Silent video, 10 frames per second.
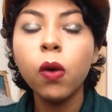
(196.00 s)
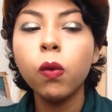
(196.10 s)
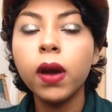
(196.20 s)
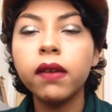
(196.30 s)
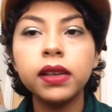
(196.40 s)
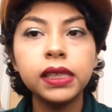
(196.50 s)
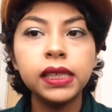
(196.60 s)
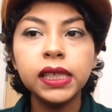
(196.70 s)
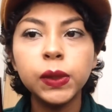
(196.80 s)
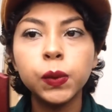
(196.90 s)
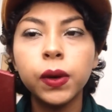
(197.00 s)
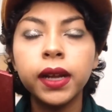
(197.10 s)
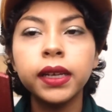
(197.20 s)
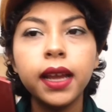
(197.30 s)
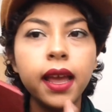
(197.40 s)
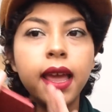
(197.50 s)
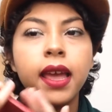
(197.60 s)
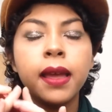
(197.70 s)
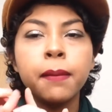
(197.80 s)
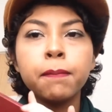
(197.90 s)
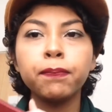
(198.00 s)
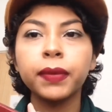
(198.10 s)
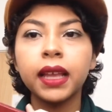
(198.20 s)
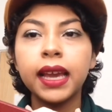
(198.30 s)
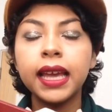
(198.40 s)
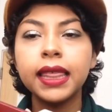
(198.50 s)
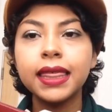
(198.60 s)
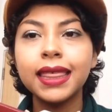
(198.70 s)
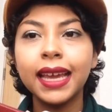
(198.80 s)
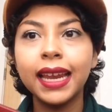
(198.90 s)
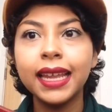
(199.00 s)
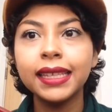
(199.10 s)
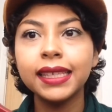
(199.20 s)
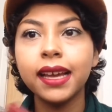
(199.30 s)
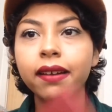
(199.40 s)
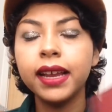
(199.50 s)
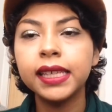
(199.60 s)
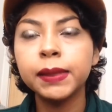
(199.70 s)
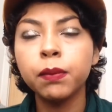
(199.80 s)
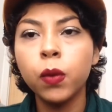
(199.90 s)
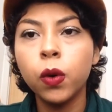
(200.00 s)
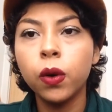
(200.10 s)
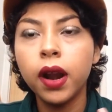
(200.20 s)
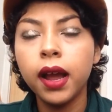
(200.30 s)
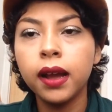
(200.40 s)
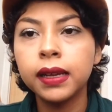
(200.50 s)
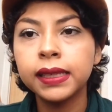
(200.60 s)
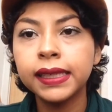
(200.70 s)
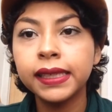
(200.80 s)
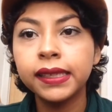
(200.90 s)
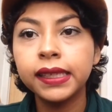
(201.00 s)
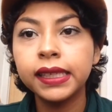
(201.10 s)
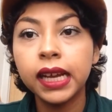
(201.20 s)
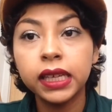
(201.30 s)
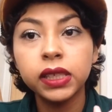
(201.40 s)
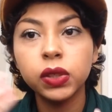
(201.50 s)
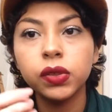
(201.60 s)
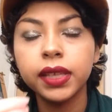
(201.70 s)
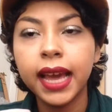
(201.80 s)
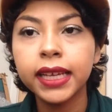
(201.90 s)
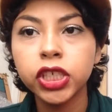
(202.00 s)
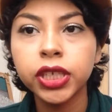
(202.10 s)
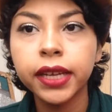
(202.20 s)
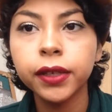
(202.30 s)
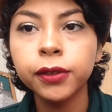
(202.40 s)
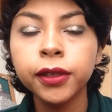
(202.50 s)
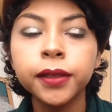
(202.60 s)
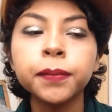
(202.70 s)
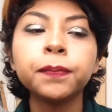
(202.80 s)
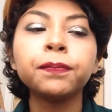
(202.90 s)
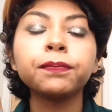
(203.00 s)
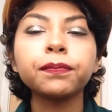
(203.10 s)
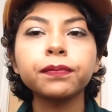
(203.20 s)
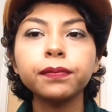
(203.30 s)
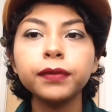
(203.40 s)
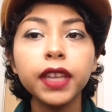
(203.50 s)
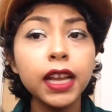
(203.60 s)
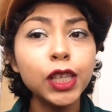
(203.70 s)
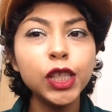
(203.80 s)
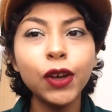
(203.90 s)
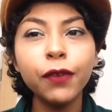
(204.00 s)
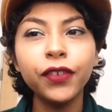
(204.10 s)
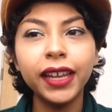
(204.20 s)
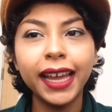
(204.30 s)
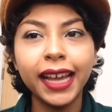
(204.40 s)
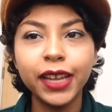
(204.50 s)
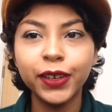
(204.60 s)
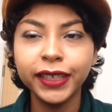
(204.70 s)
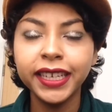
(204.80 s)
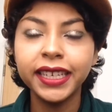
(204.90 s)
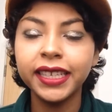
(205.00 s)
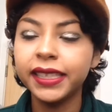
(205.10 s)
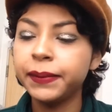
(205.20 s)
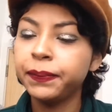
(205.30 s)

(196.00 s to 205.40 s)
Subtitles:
whereas this one, the glitter is more stuck to the eyeshadow, so I feel like I don't need it.